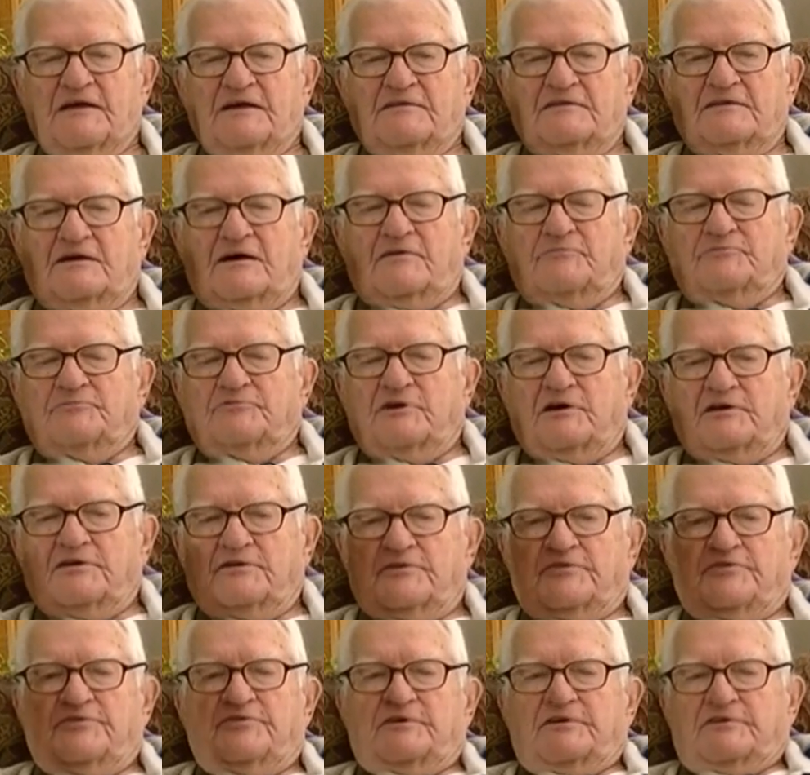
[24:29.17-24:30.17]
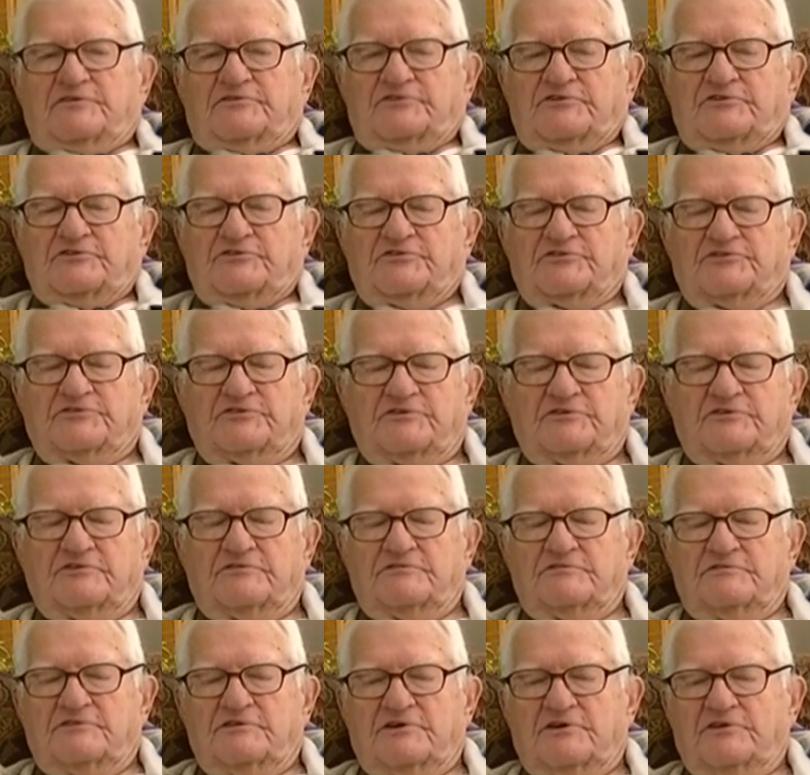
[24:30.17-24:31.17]
Now I'm trying to think just
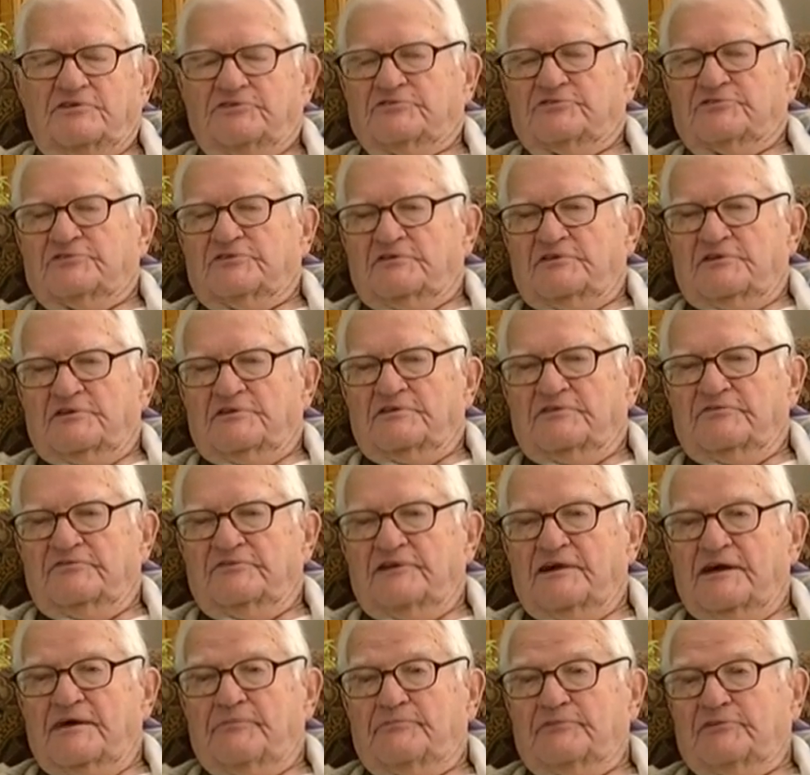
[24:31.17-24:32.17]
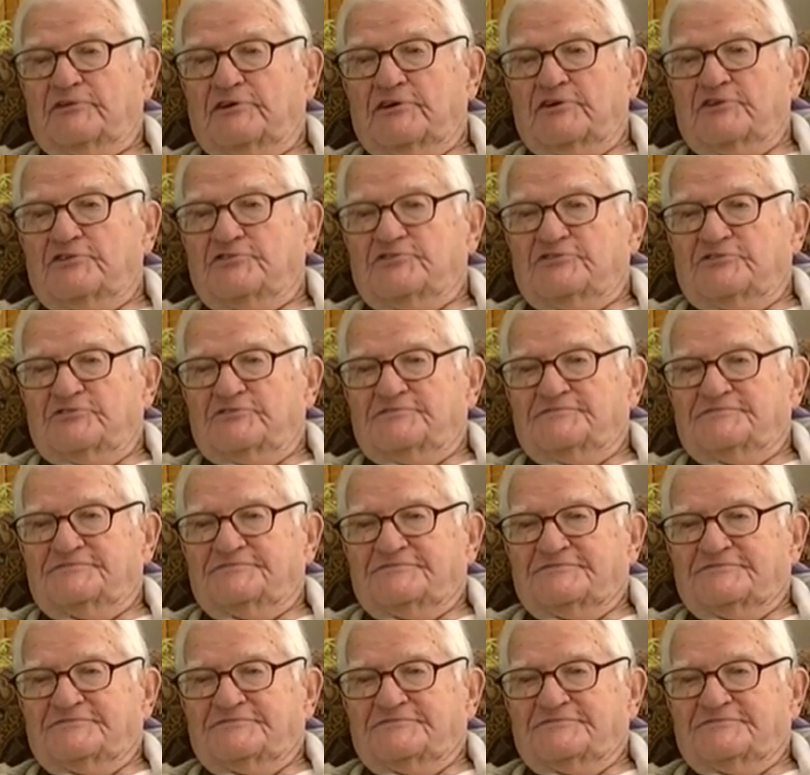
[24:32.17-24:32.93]
instantly of an application